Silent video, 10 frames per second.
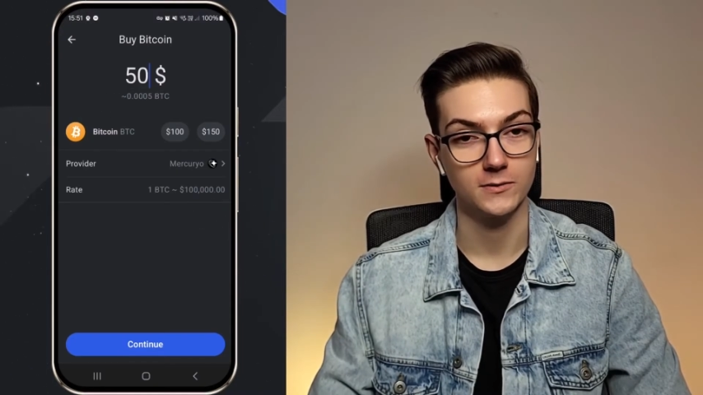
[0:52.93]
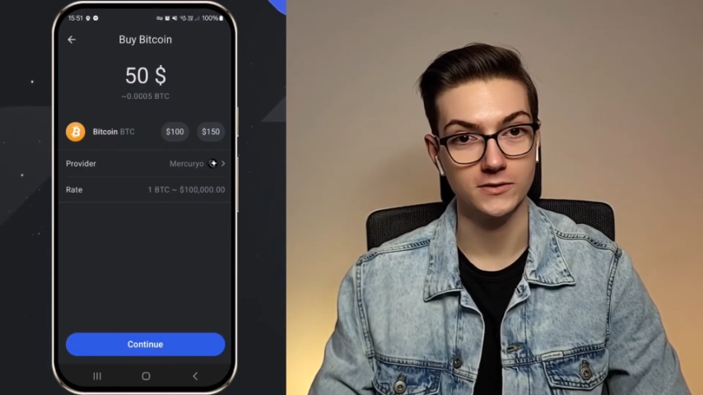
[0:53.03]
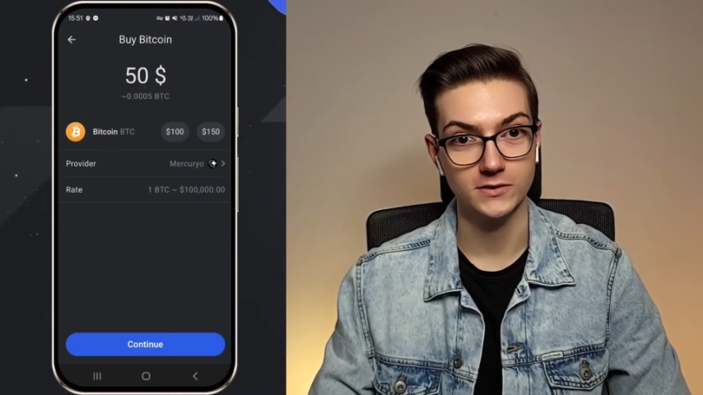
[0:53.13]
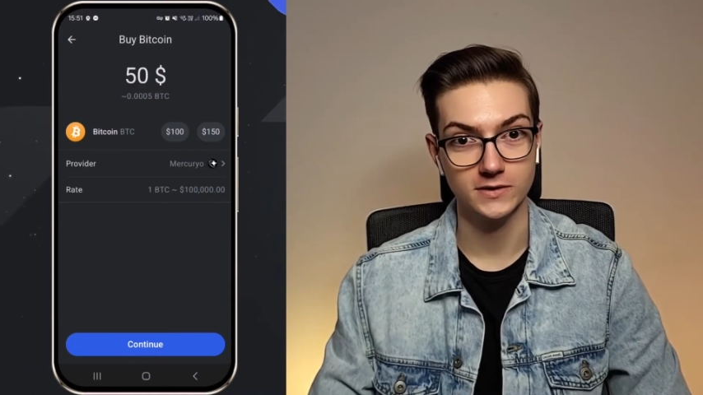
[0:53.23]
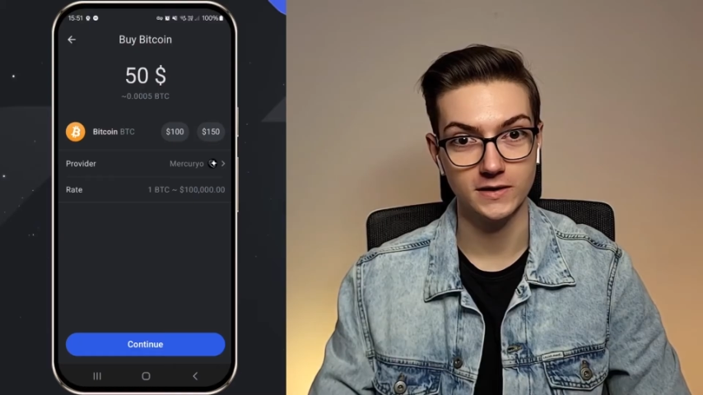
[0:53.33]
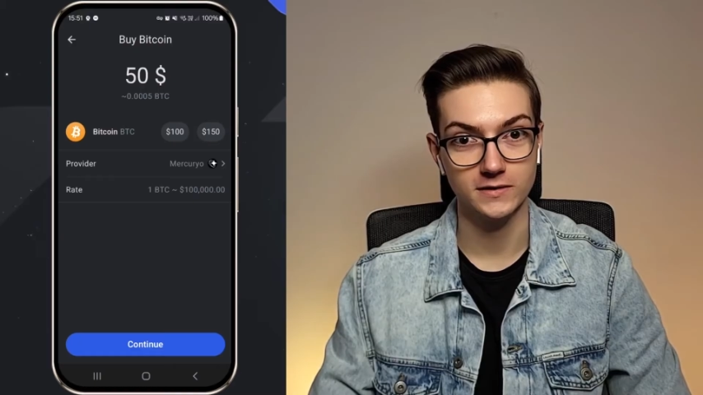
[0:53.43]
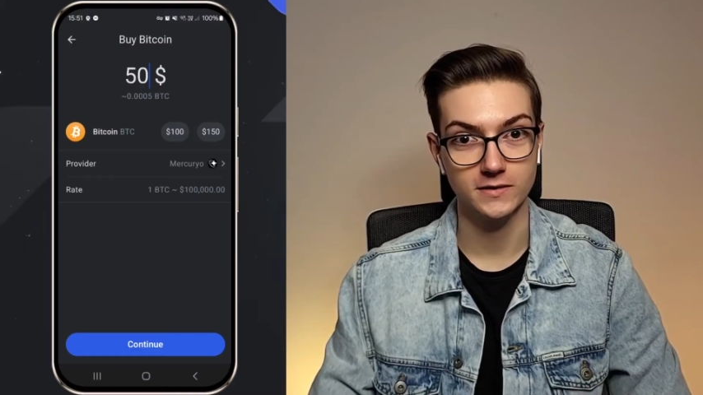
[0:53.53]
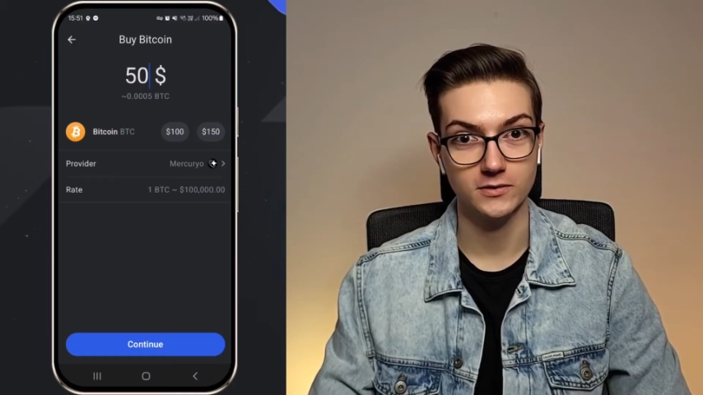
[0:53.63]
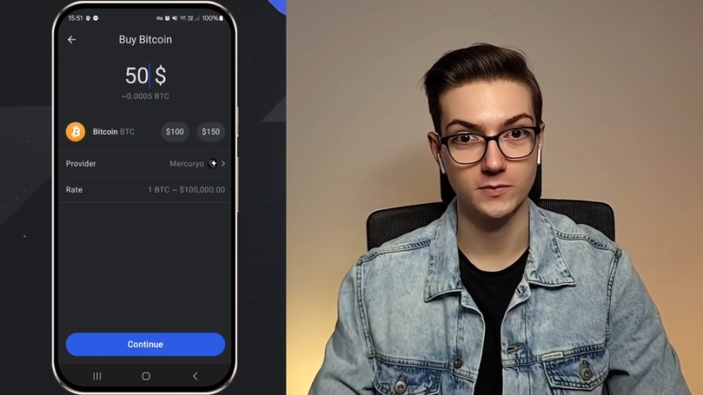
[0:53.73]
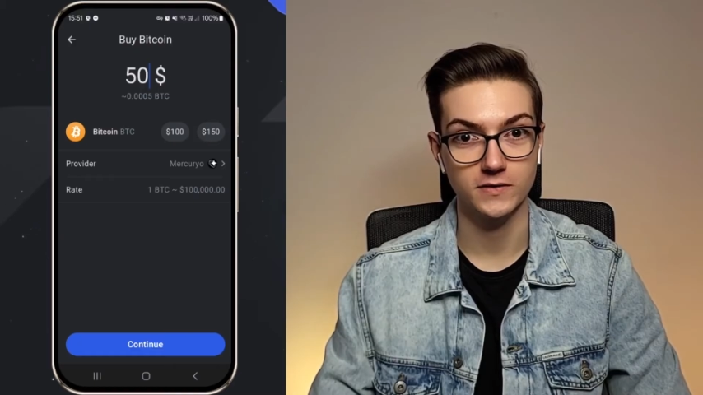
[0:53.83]
Once you
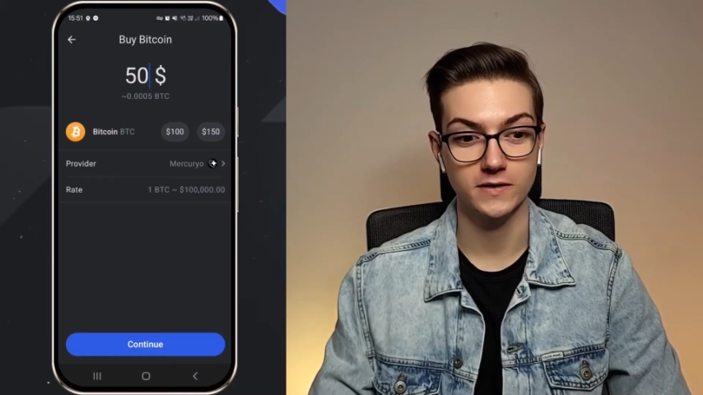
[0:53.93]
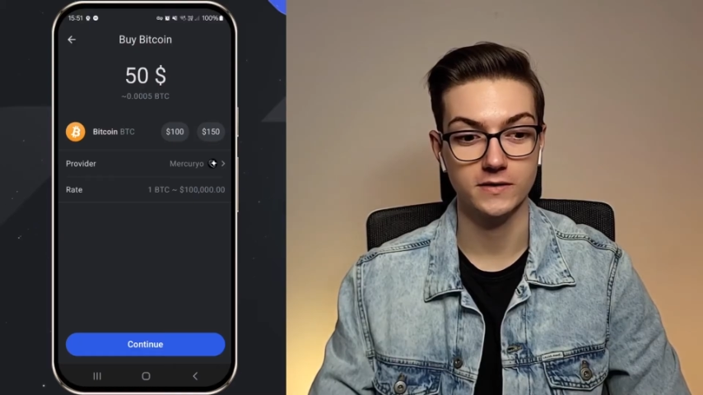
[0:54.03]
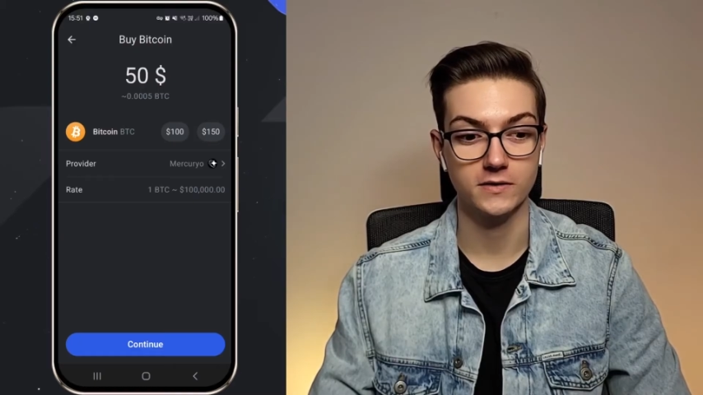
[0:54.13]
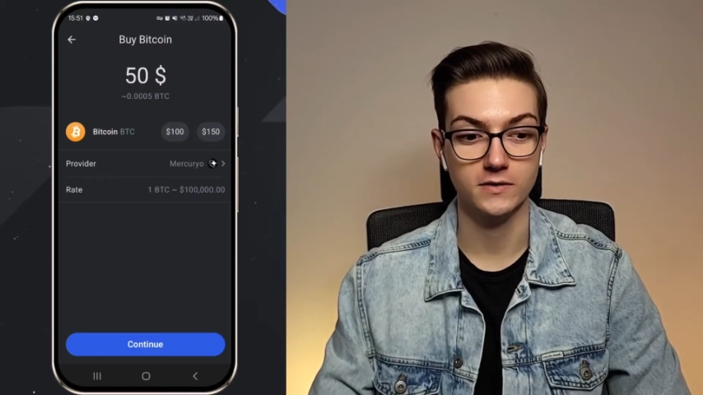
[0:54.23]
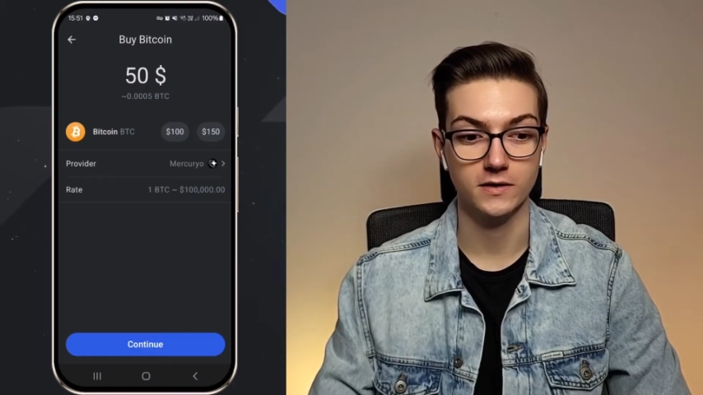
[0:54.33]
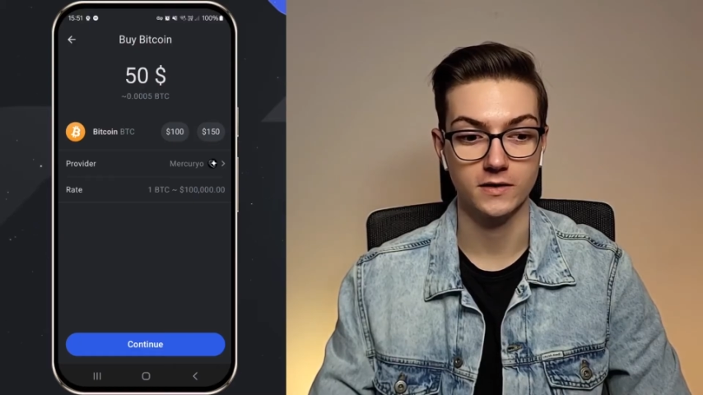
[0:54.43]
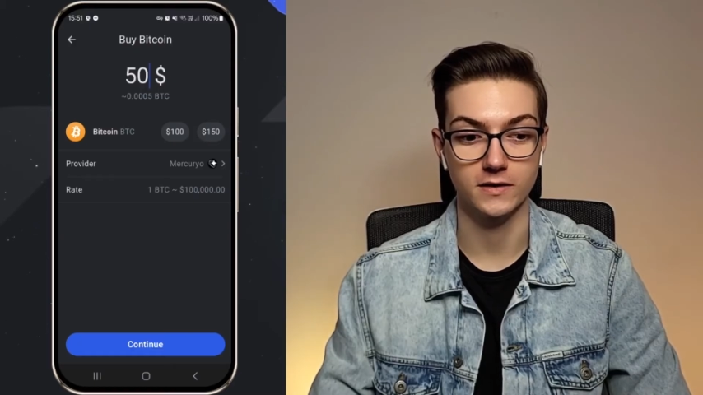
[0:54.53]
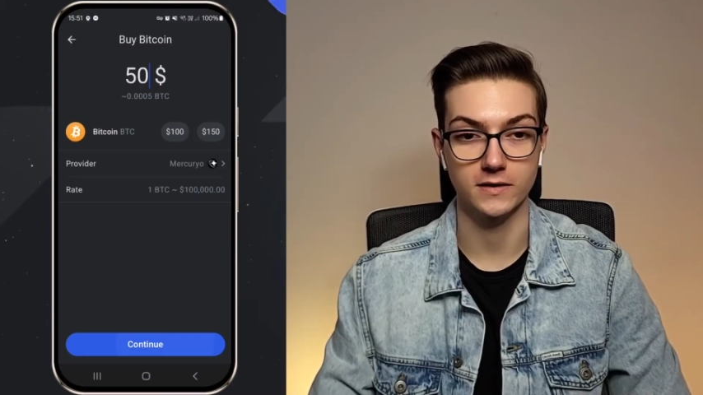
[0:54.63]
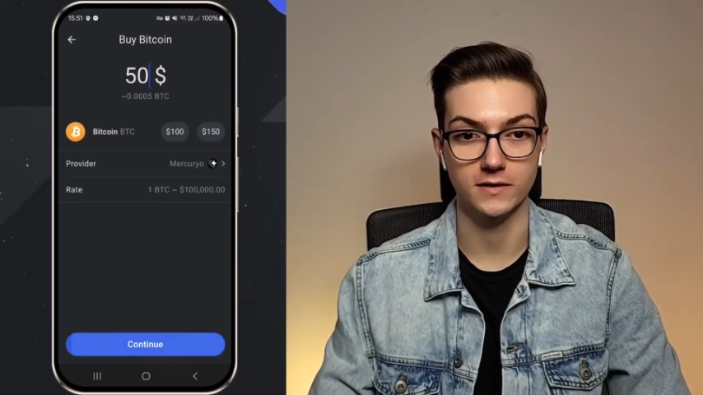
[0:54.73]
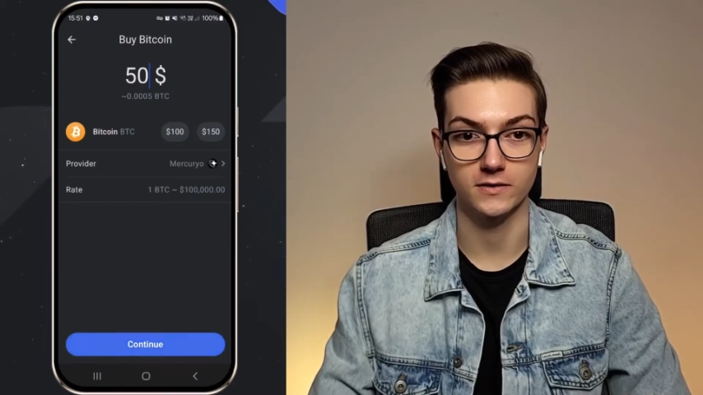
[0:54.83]
selected your provider,
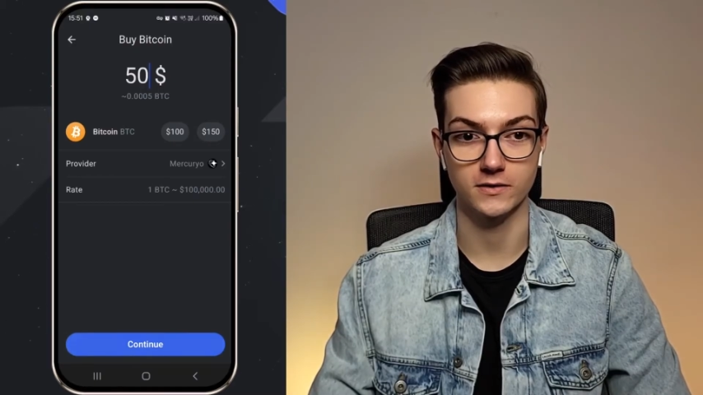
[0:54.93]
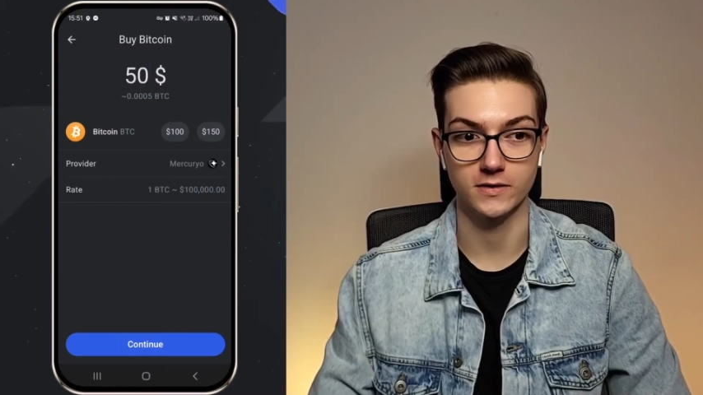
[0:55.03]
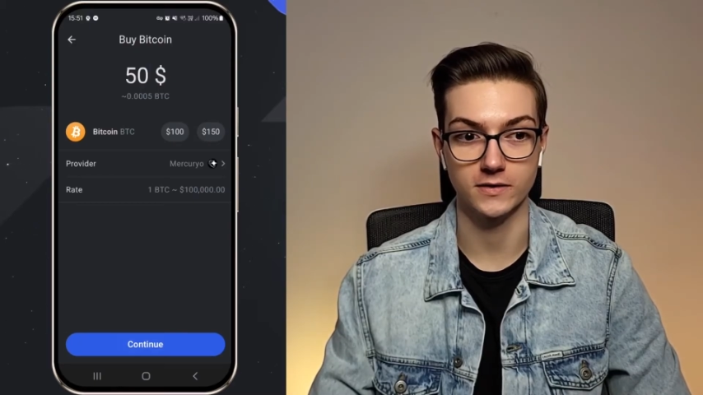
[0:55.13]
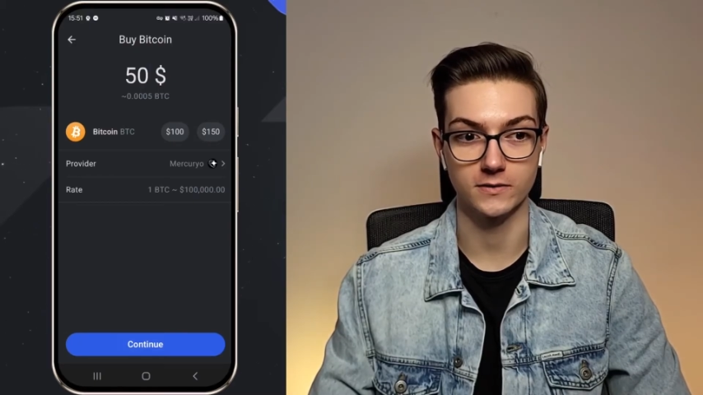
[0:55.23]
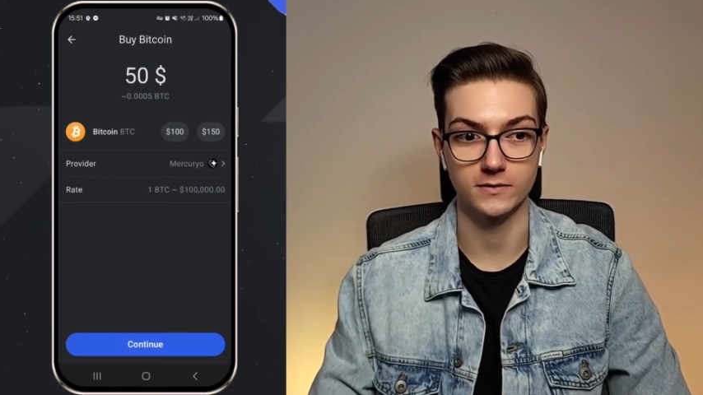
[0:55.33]
click continue.